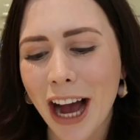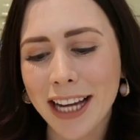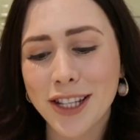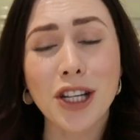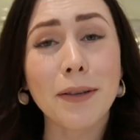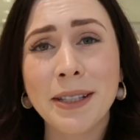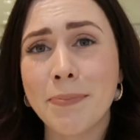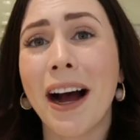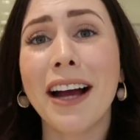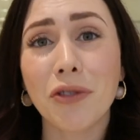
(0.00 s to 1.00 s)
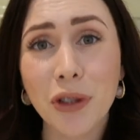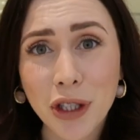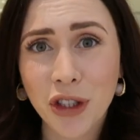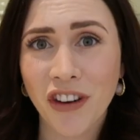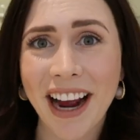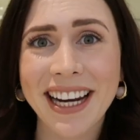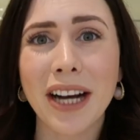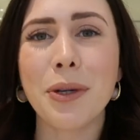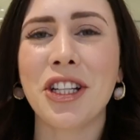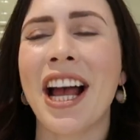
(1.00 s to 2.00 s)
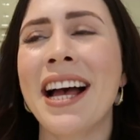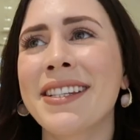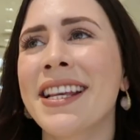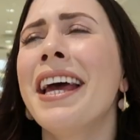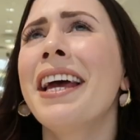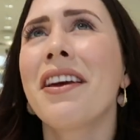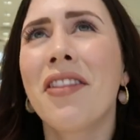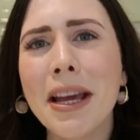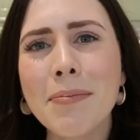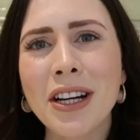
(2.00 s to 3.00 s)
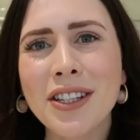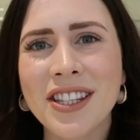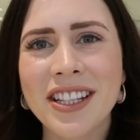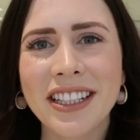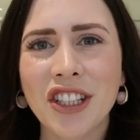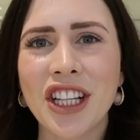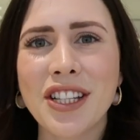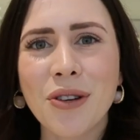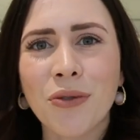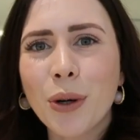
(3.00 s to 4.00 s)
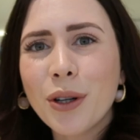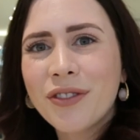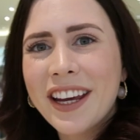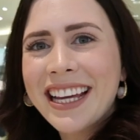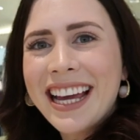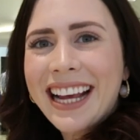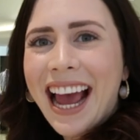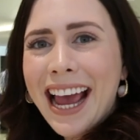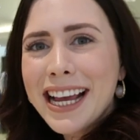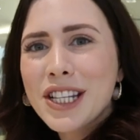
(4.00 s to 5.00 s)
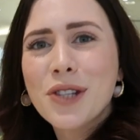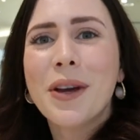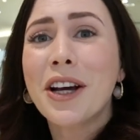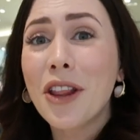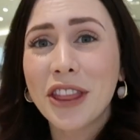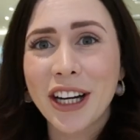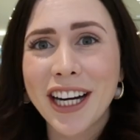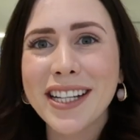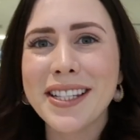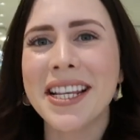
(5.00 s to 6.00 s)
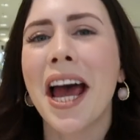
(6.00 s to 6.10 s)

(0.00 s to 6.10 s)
I stopped by Raw Trader, which has the most delicious raw vegan cakes. We got those.